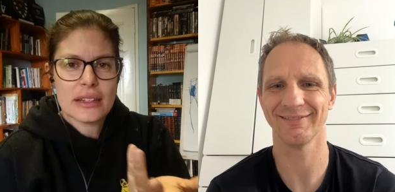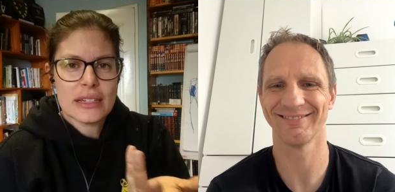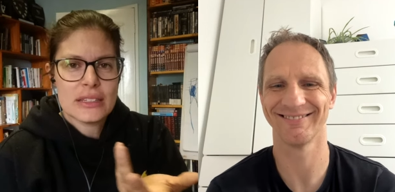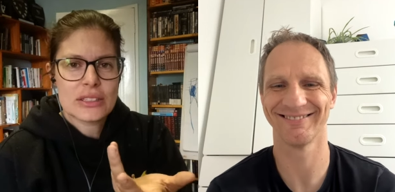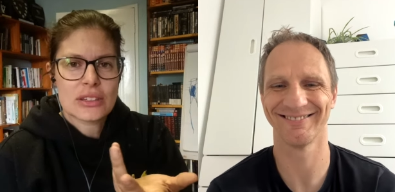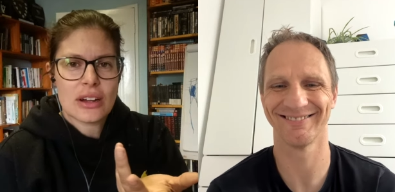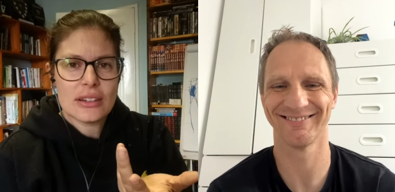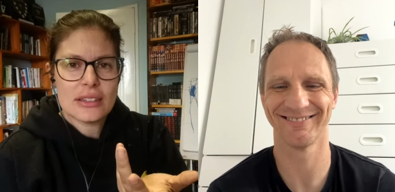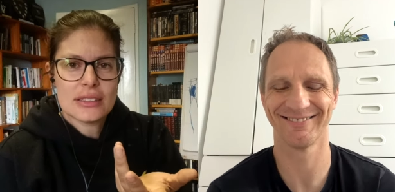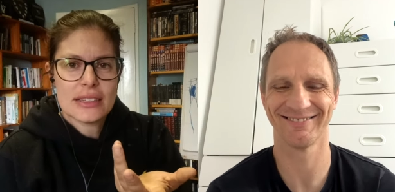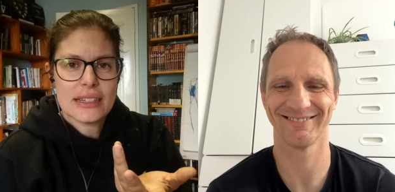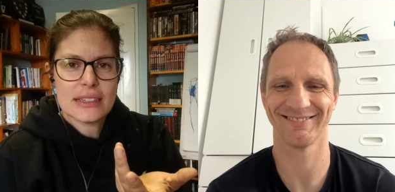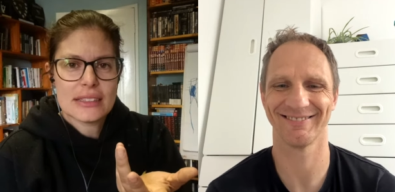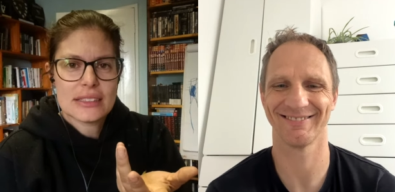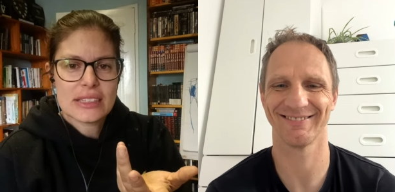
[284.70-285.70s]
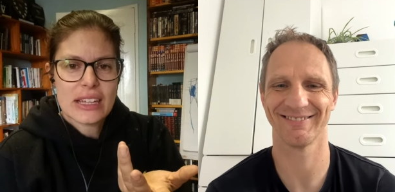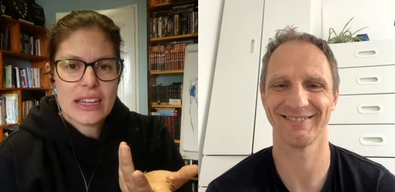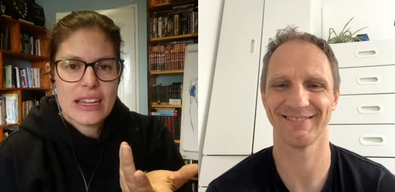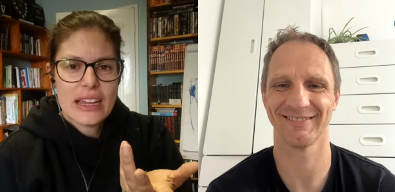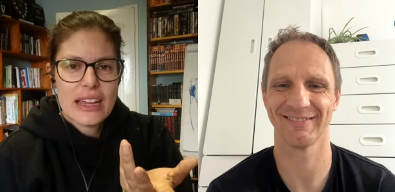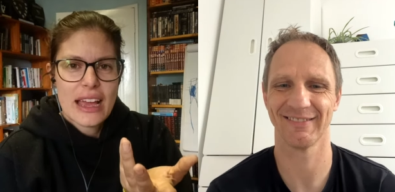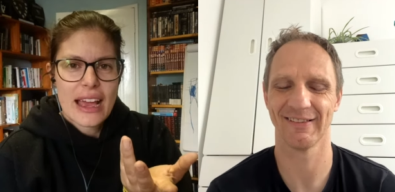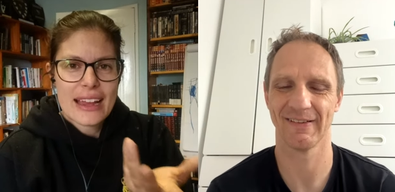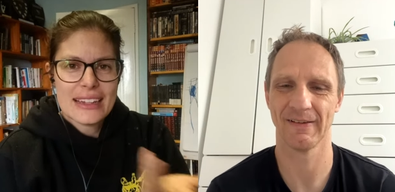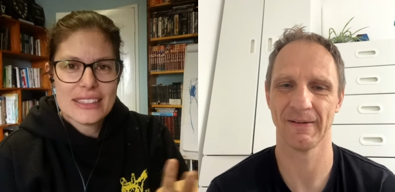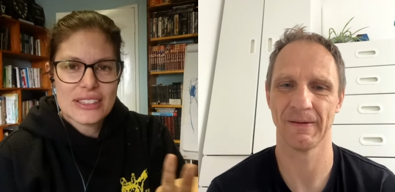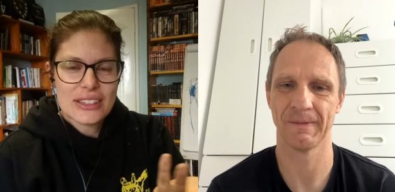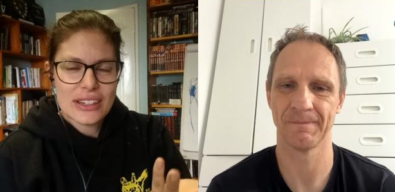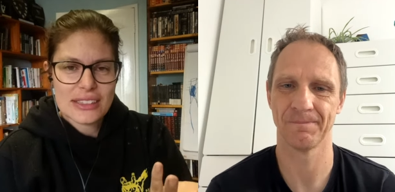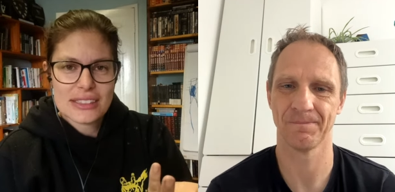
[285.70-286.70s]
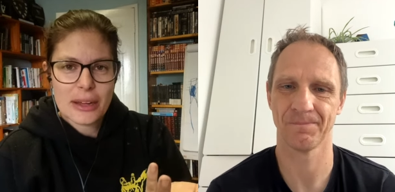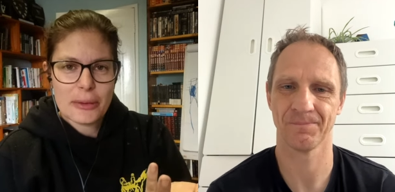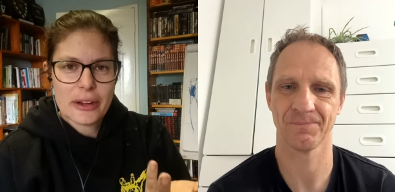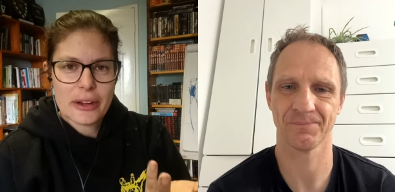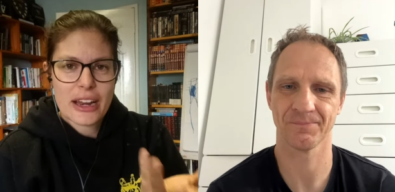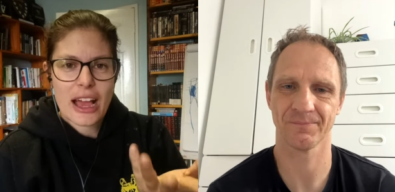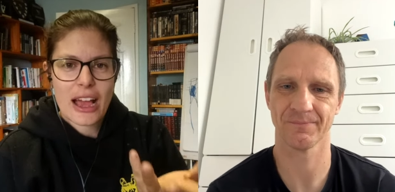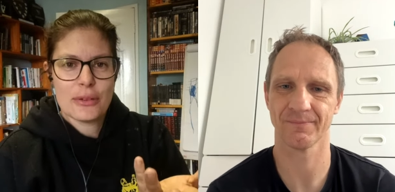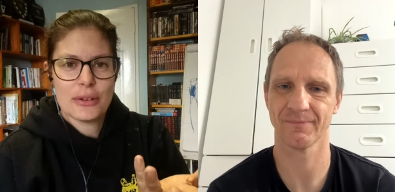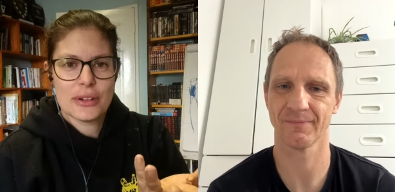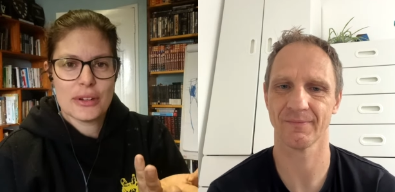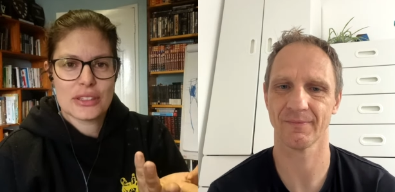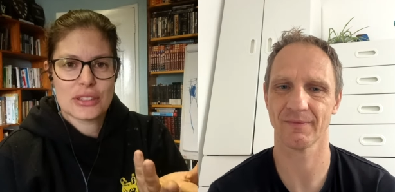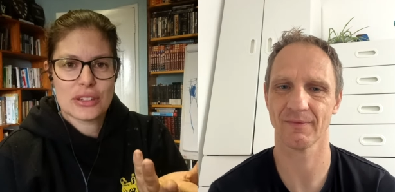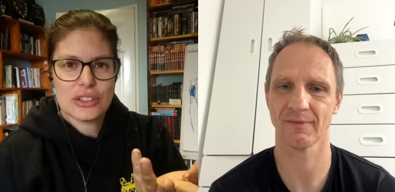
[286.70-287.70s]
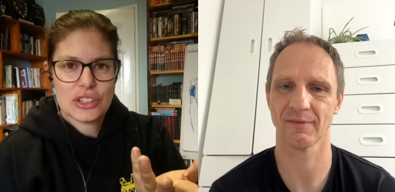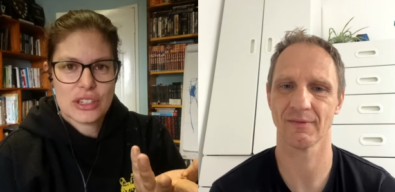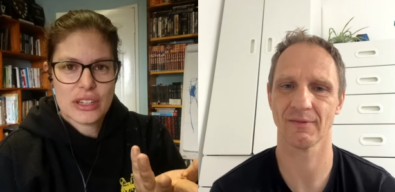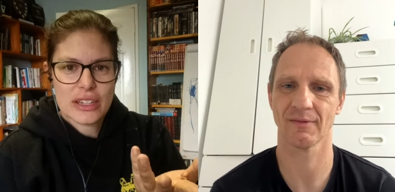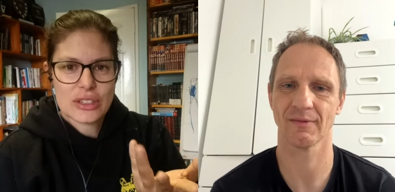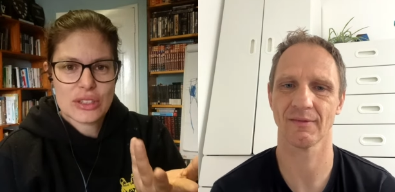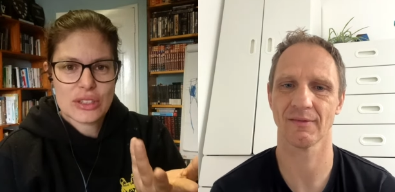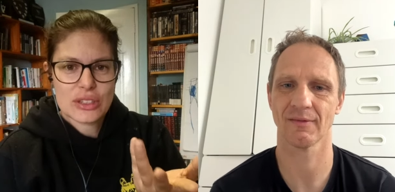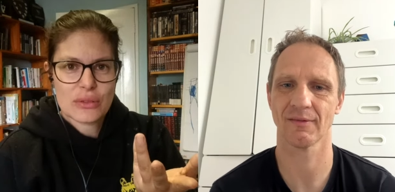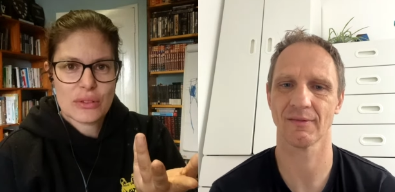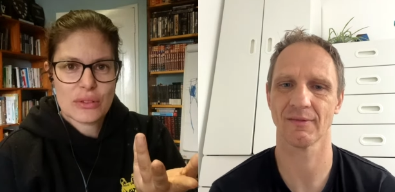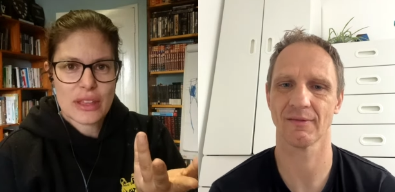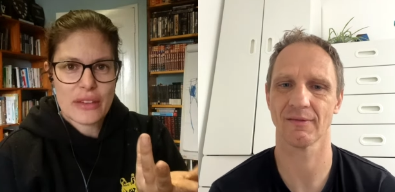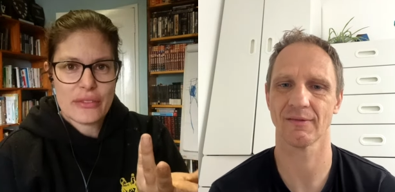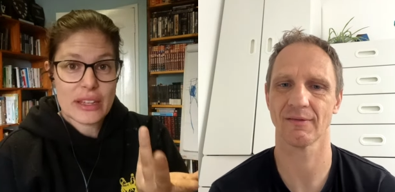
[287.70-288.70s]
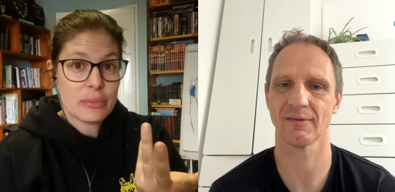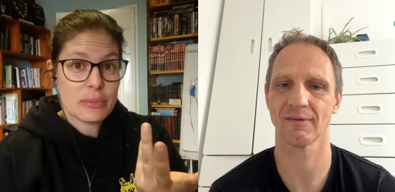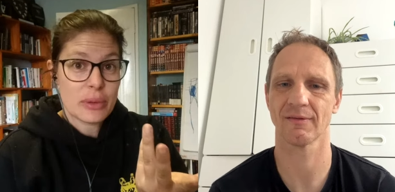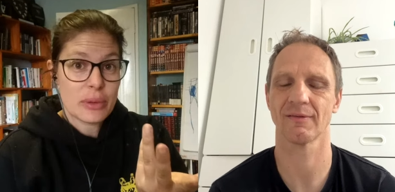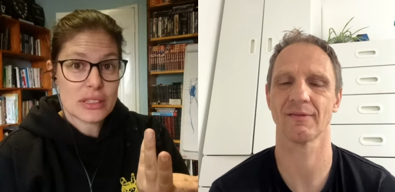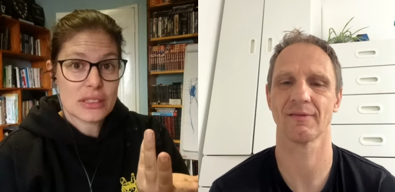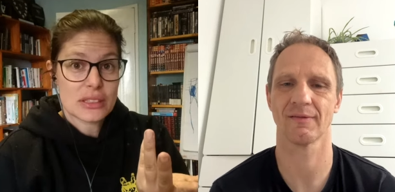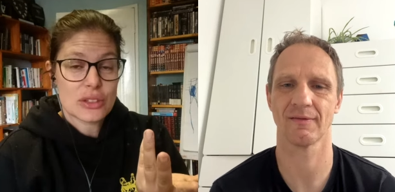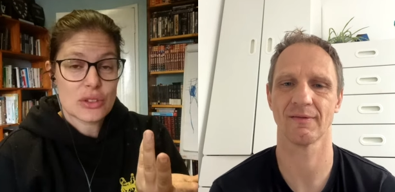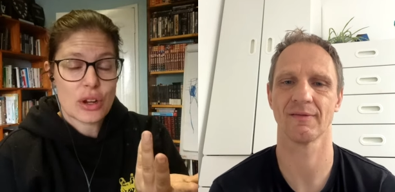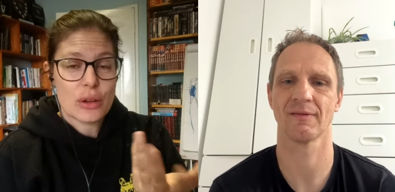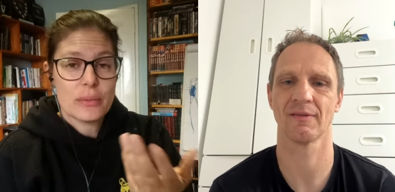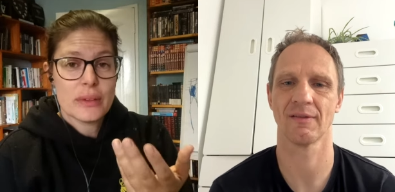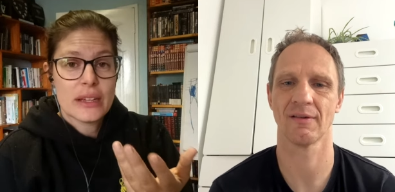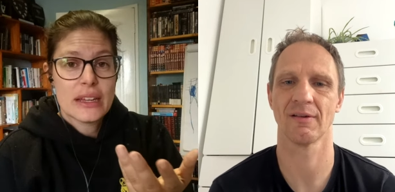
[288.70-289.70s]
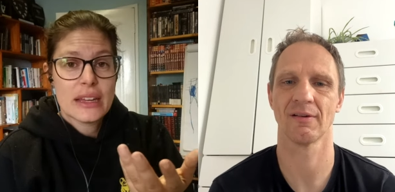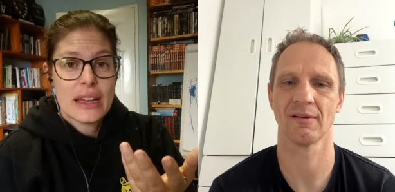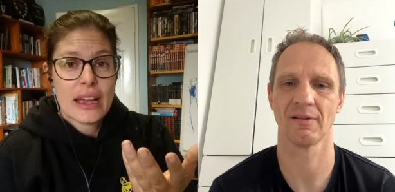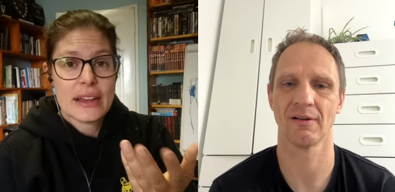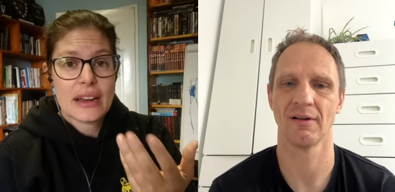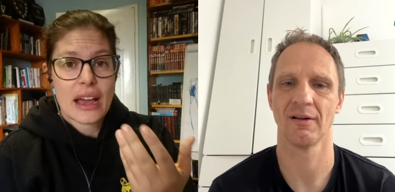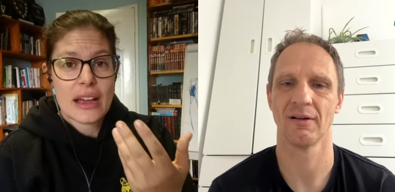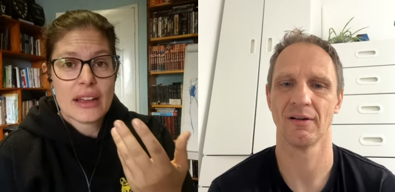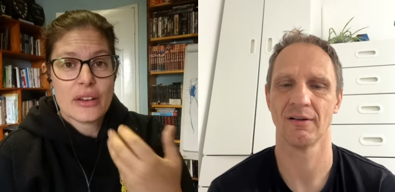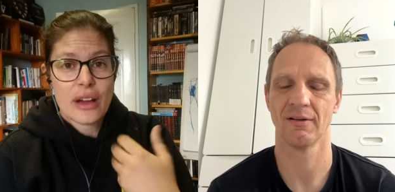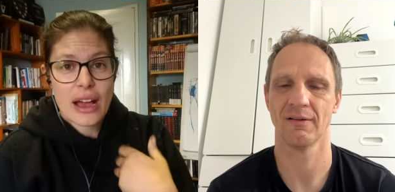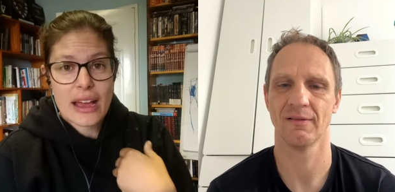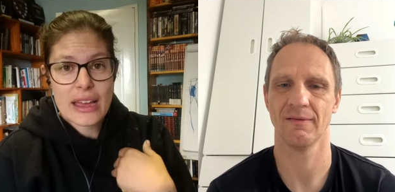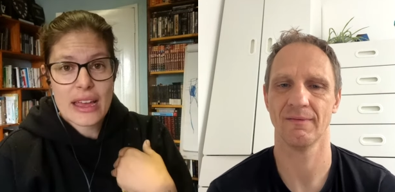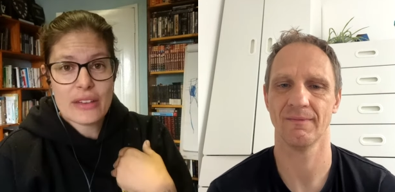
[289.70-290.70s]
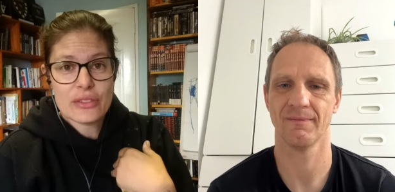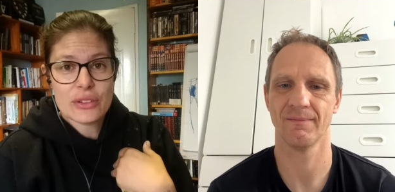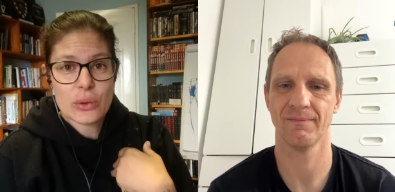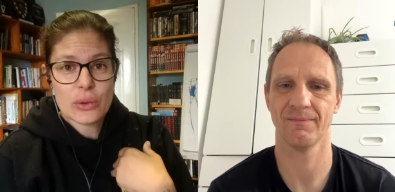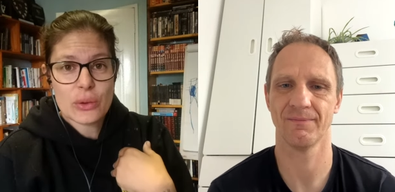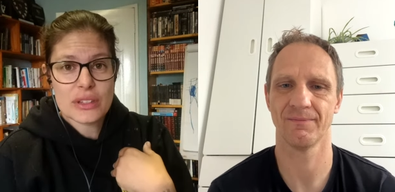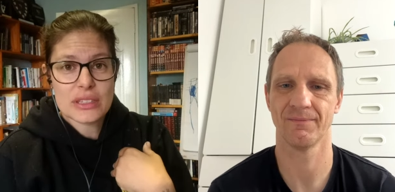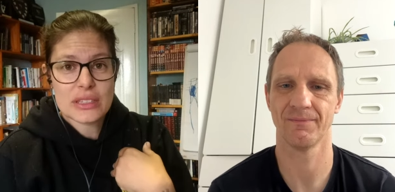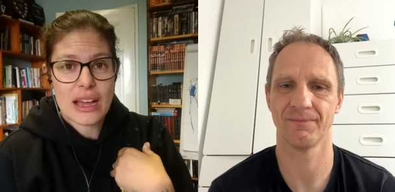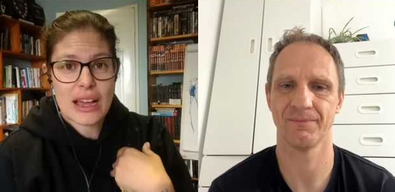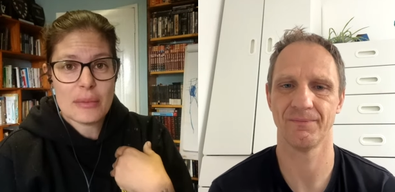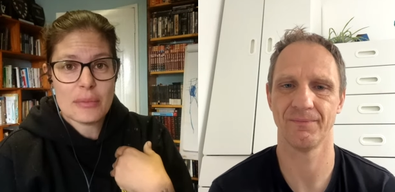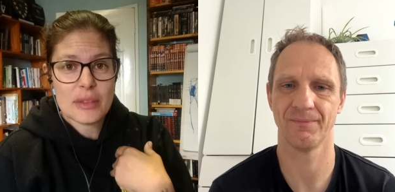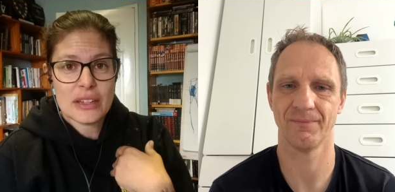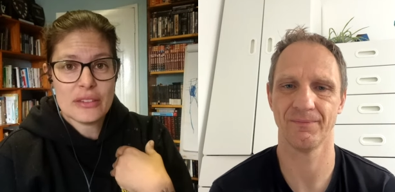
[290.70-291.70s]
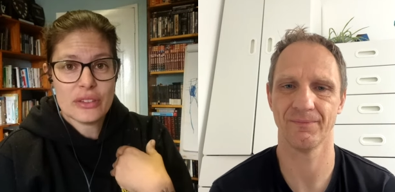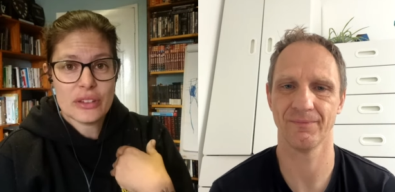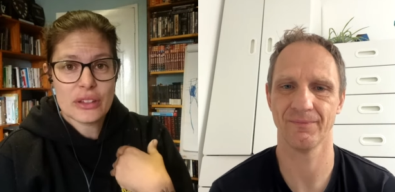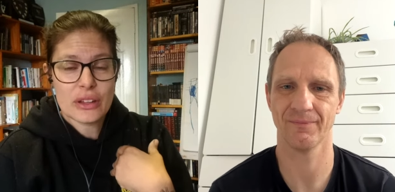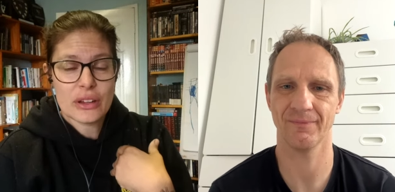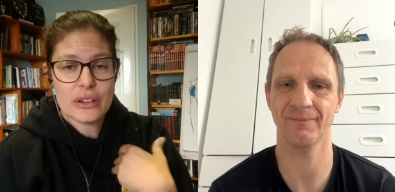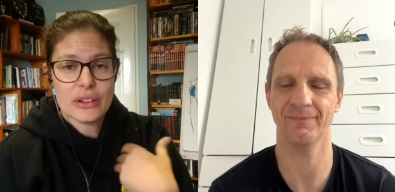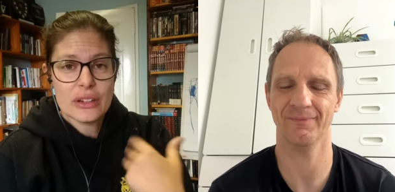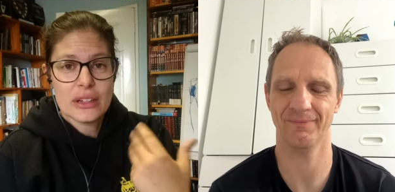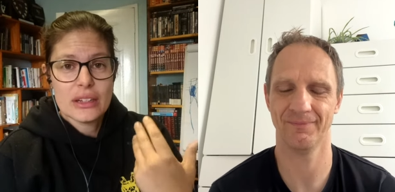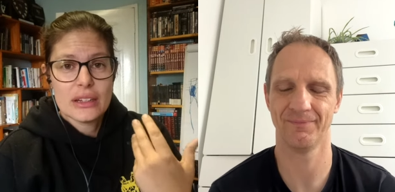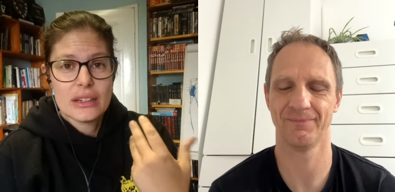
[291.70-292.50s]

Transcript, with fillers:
Speaker 1: and his content and he's not someone I would associate with having imposter syndrome. And I know I have it all the time, even though, mm.